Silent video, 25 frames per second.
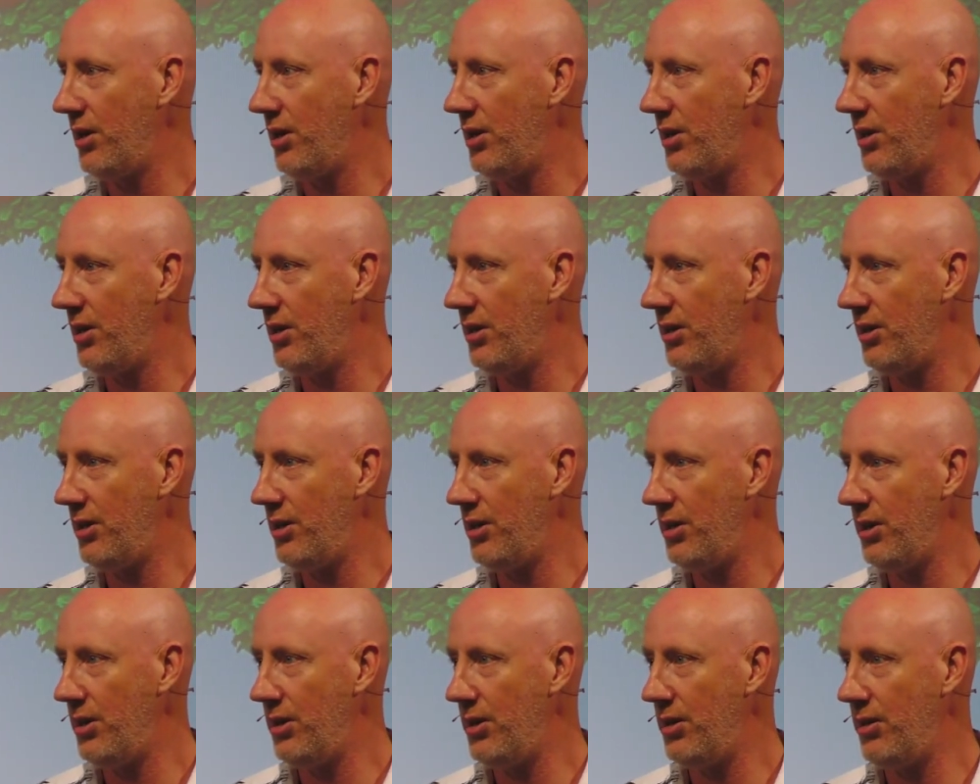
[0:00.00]

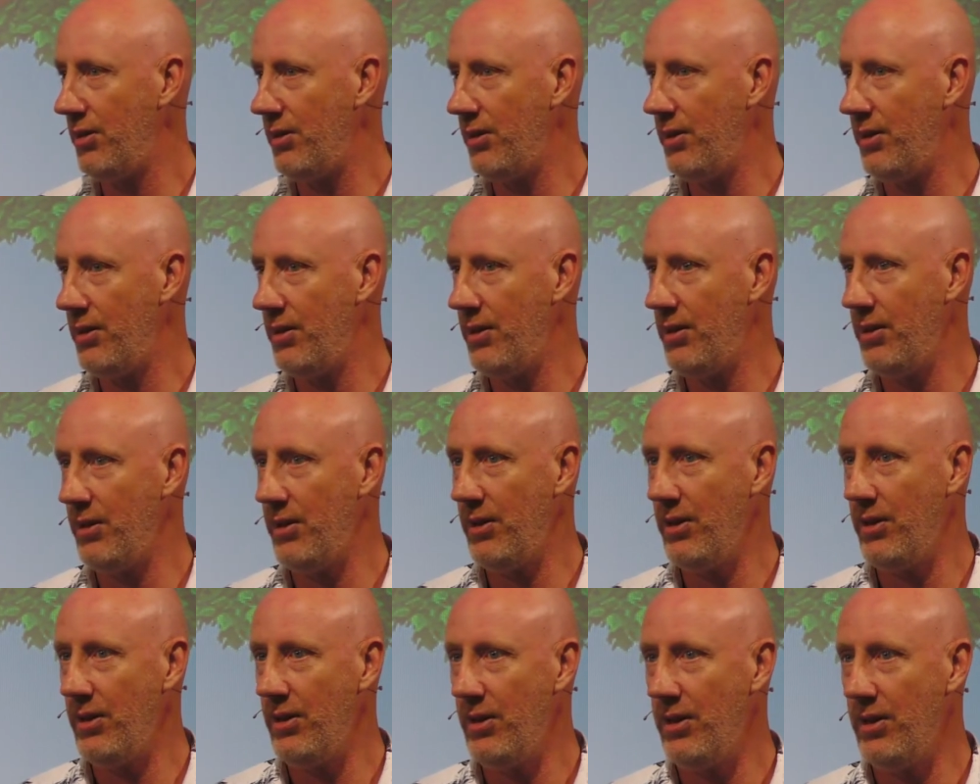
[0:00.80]

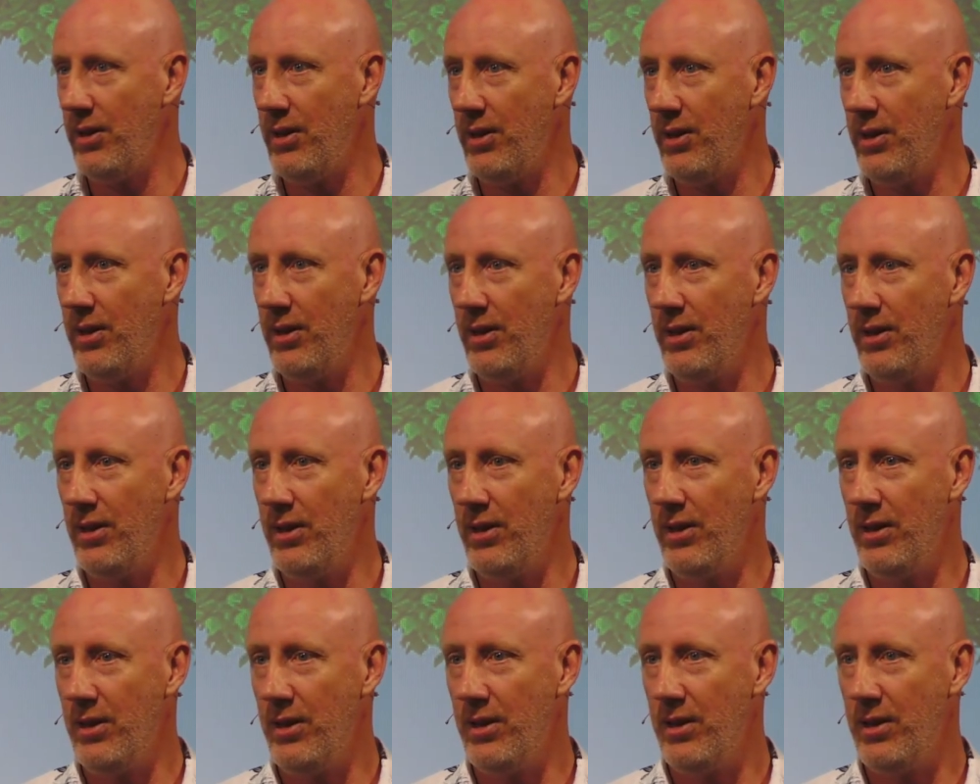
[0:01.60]

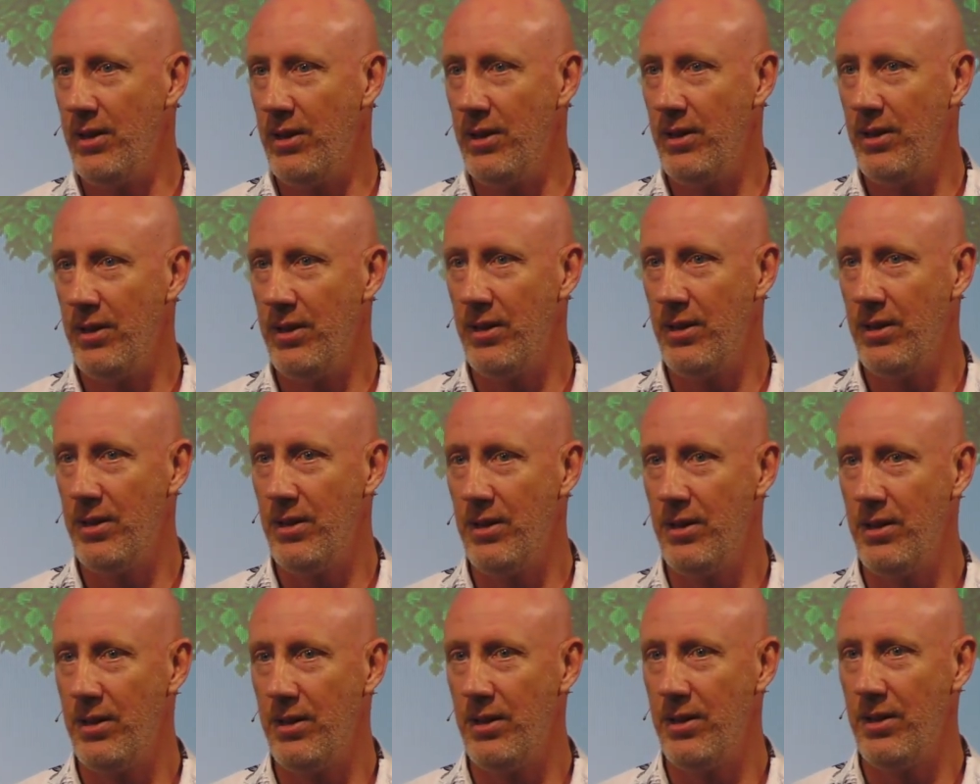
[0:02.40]

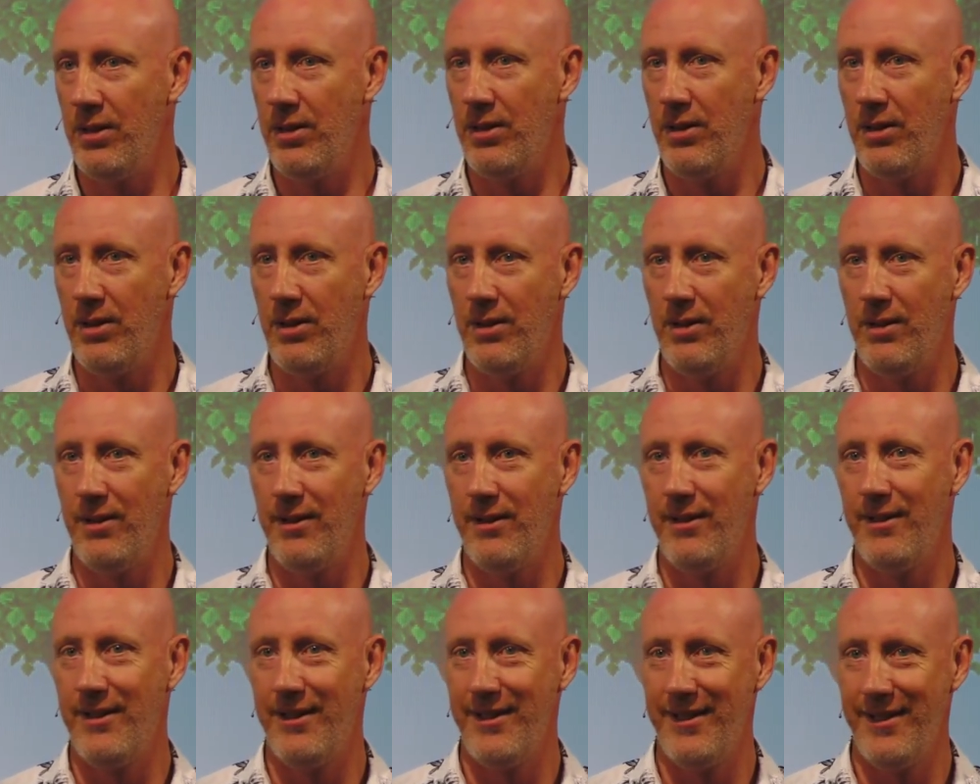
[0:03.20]

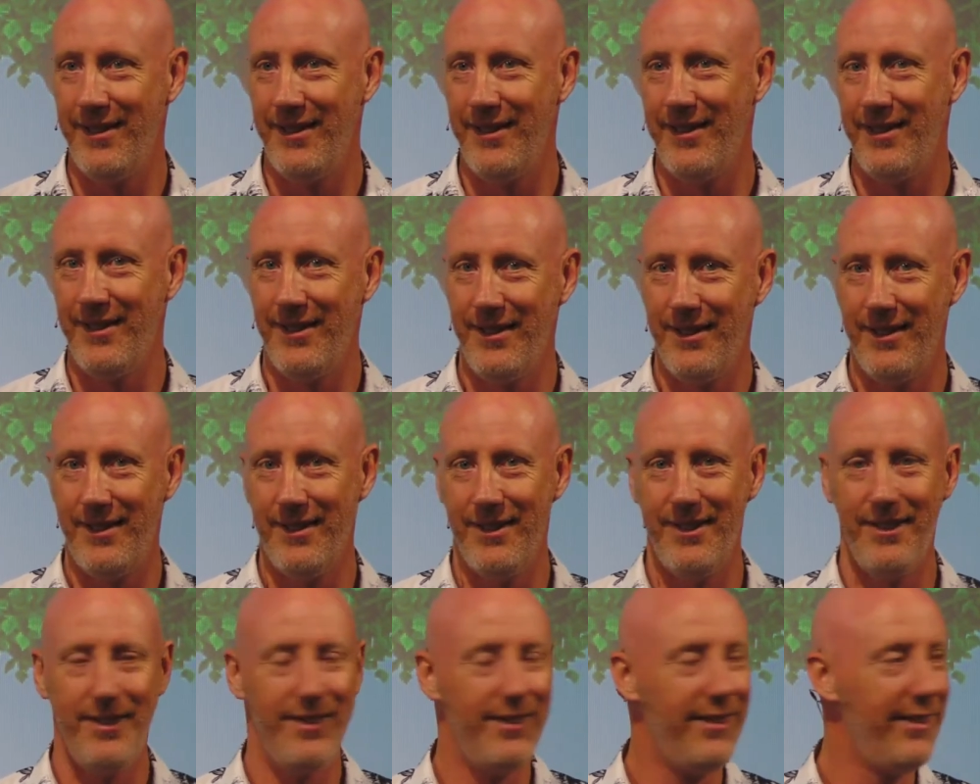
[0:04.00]

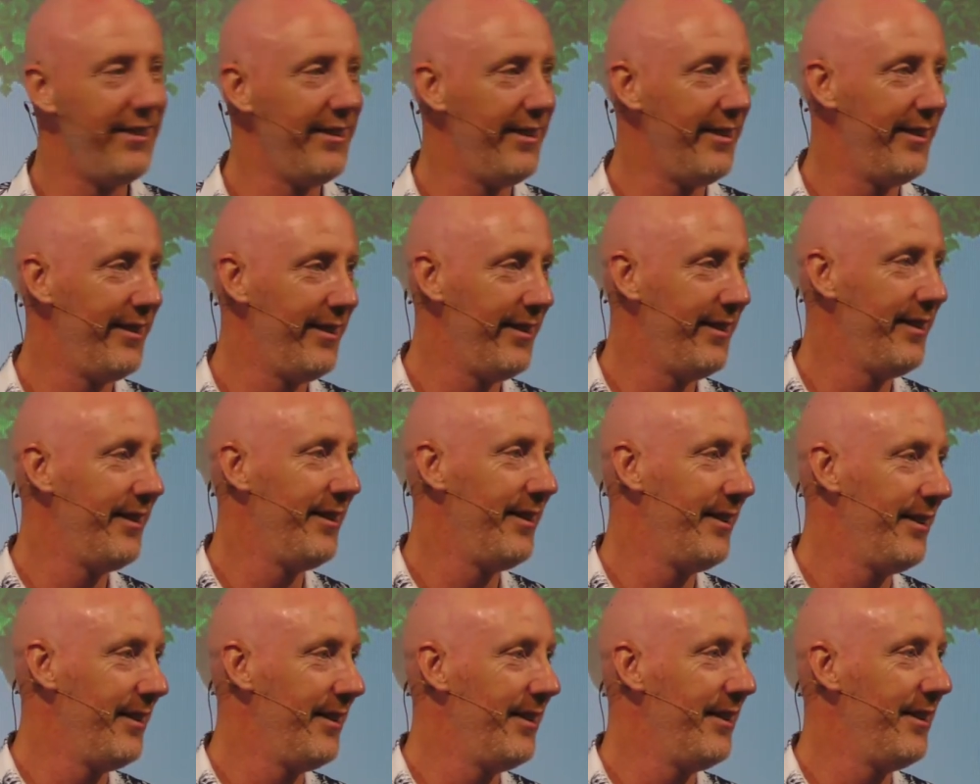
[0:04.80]

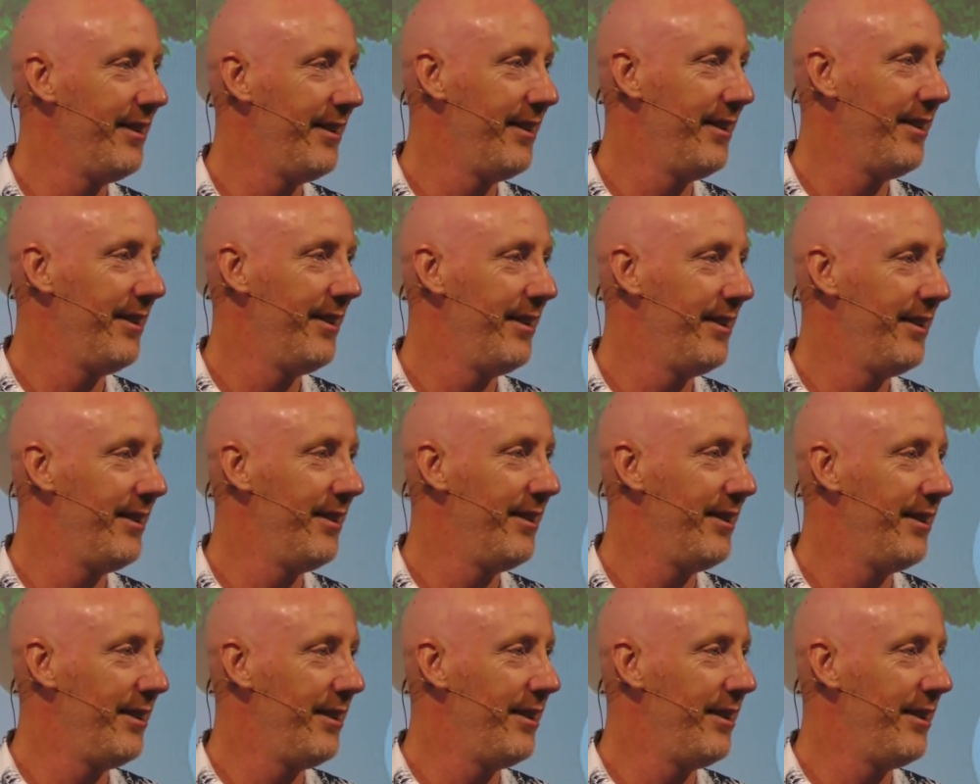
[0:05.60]
Nothing is said.